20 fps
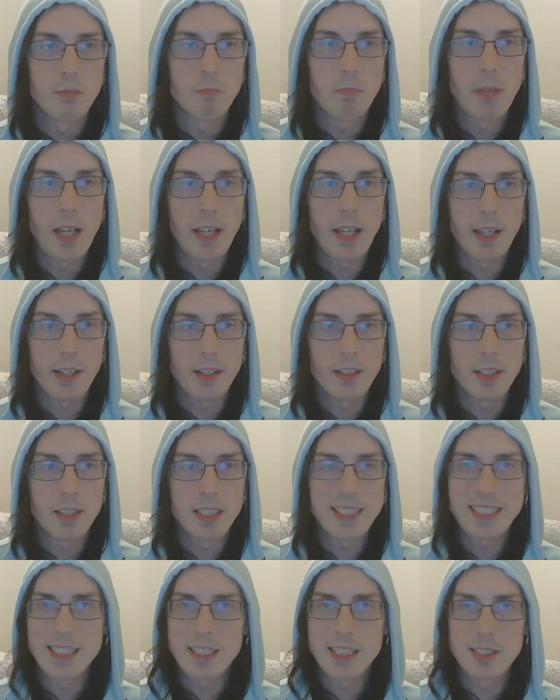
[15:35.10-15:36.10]
But
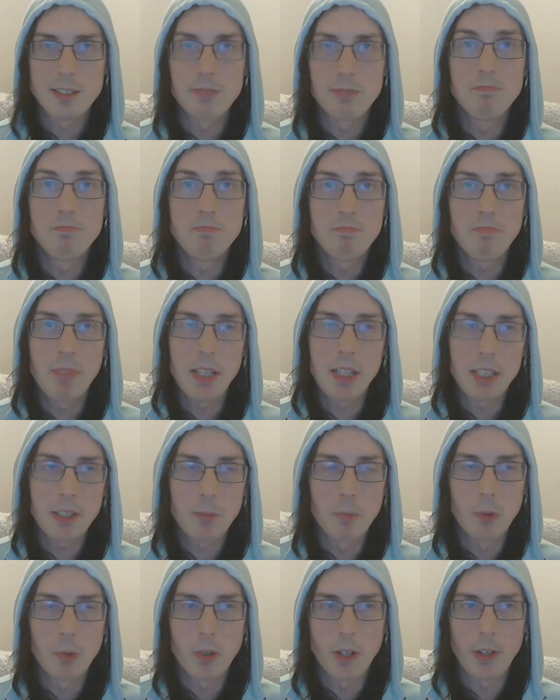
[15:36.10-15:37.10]
it's
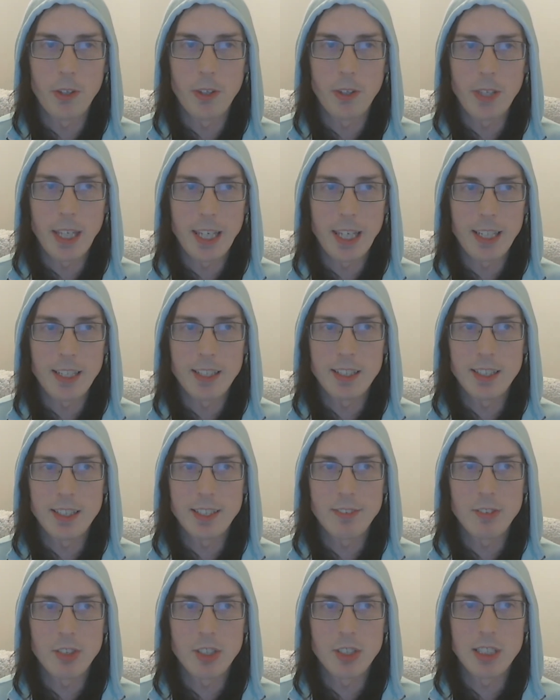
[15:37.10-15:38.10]
much more than that.
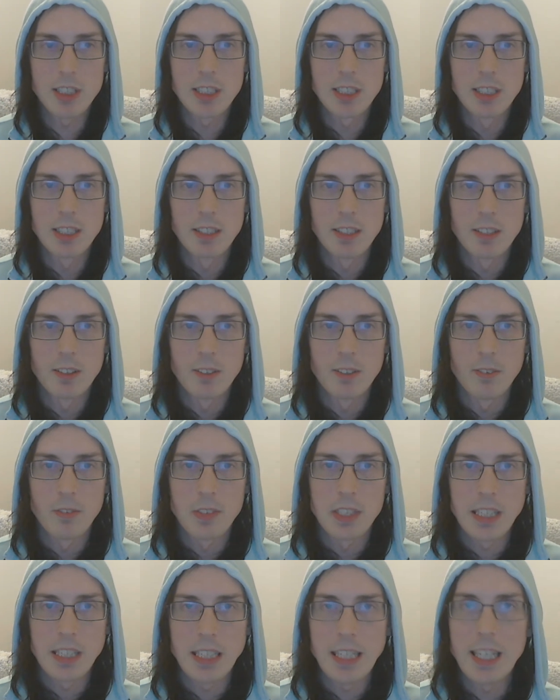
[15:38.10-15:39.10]

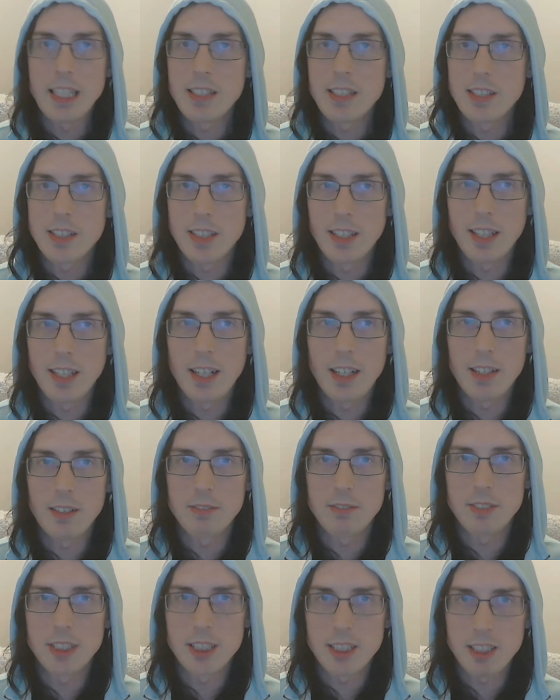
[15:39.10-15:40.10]
It's a lot
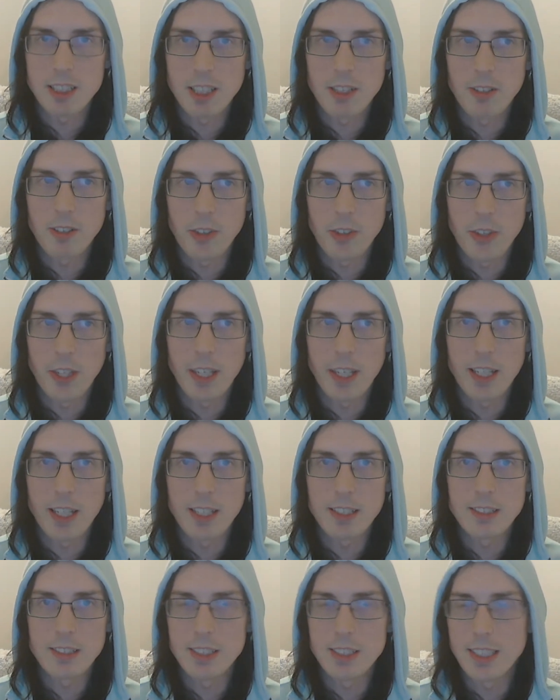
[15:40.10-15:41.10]
of subtle
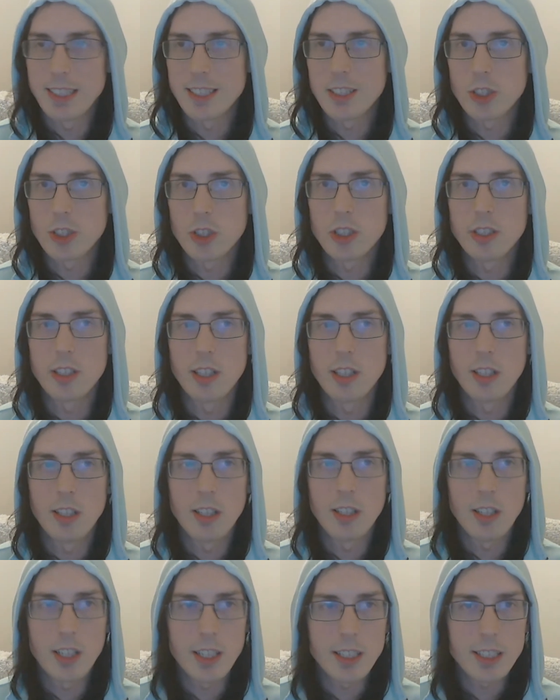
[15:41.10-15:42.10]
things. It's
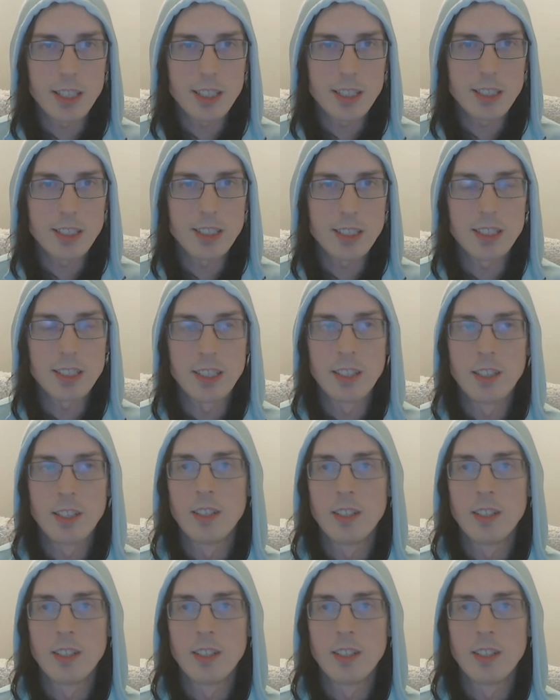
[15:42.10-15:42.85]
looks.